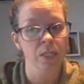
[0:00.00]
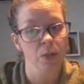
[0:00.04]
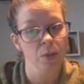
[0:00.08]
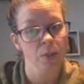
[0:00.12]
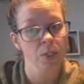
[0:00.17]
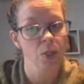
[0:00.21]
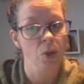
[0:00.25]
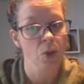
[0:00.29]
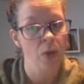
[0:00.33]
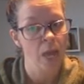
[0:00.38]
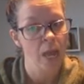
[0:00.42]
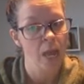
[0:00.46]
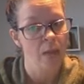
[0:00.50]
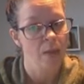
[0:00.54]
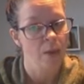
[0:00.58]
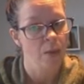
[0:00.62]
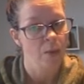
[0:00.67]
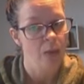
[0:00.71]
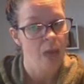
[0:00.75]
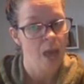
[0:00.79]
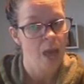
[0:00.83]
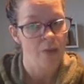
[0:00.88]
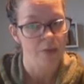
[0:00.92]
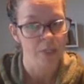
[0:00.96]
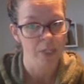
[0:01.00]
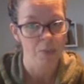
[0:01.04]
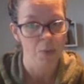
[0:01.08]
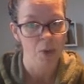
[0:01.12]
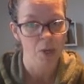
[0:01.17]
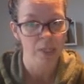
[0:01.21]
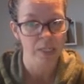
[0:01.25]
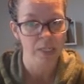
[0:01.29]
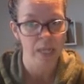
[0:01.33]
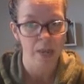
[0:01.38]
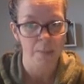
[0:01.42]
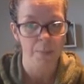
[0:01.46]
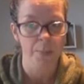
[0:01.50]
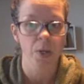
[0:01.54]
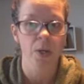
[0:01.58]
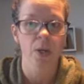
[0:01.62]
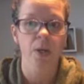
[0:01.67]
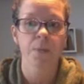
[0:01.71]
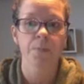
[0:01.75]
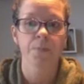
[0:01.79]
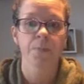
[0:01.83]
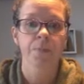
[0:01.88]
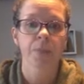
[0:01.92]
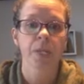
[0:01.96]
so it's okay that we have a small
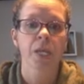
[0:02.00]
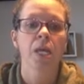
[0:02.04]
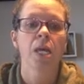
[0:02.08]
sample.